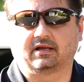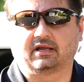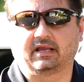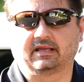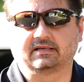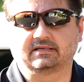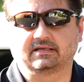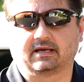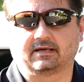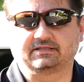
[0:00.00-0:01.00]
in
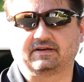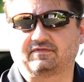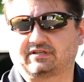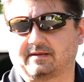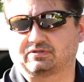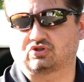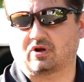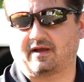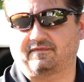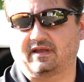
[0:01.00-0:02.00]
different types of
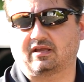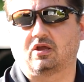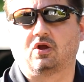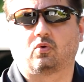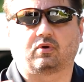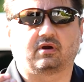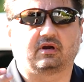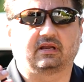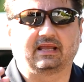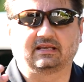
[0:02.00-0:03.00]
traffic, we're
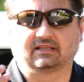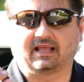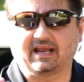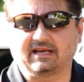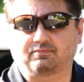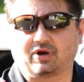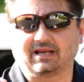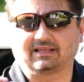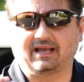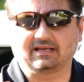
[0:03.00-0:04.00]
in light,
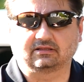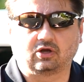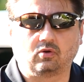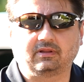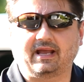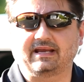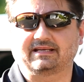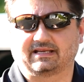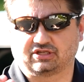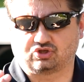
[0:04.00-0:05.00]
bright light, low light,
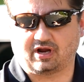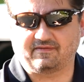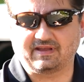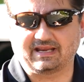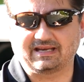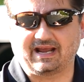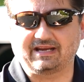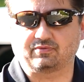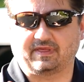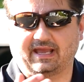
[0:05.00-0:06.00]
driving at
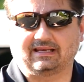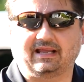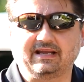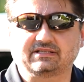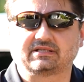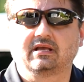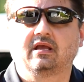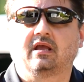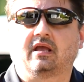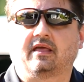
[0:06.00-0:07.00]
night with headlights.
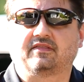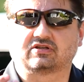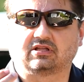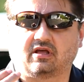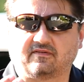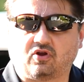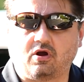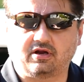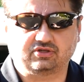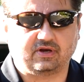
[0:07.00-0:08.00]
There's a lot of
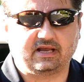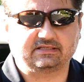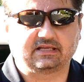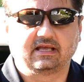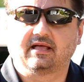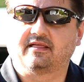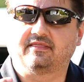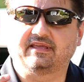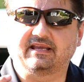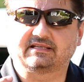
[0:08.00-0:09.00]
contrast.
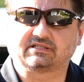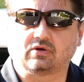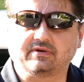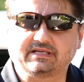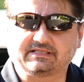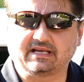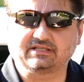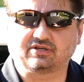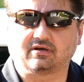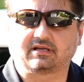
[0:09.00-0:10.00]
The Sony
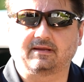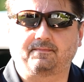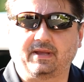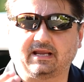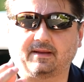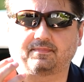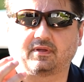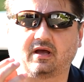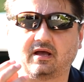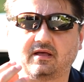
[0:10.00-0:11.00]
sensor can pick up
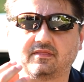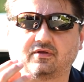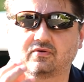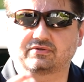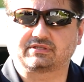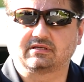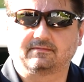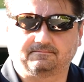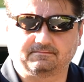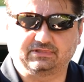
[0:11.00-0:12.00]
those
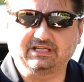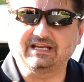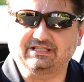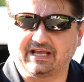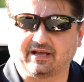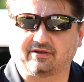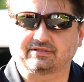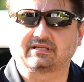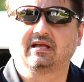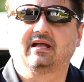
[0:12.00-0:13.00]

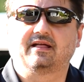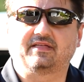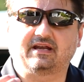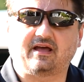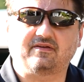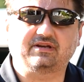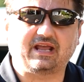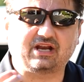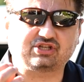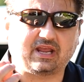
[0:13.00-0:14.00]
details that other
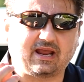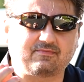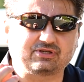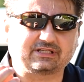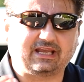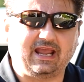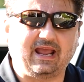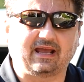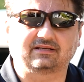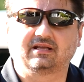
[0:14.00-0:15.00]
dash cameras
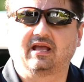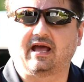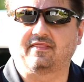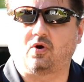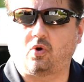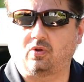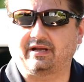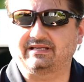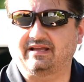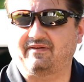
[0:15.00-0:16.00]
can't. And the whole
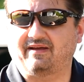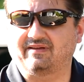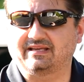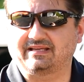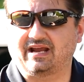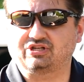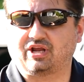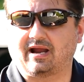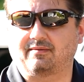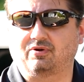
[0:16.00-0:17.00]
idea of having a dash
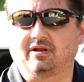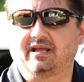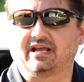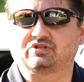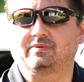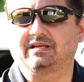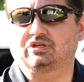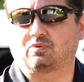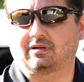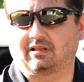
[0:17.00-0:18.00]
camera is we need
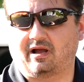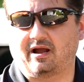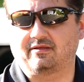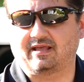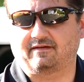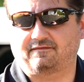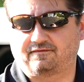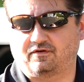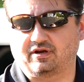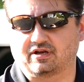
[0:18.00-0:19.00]
to rely on that
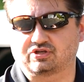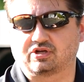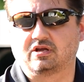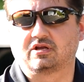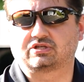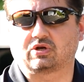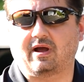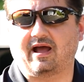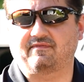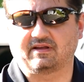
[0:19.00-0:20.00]
footage. So
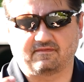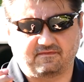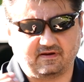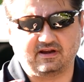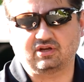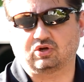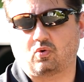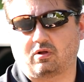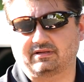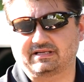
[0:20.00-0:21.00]
having a very good
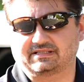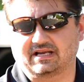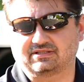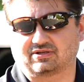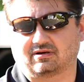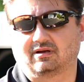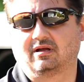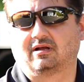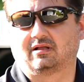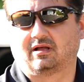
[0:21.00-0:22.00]
quality sensor
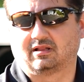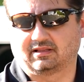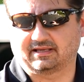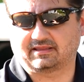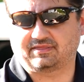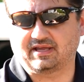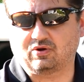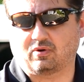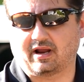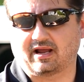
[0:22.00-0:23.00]
like the
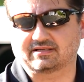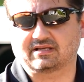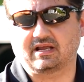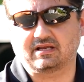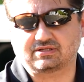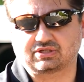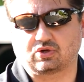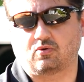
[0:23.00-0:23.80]
Thinkware has is so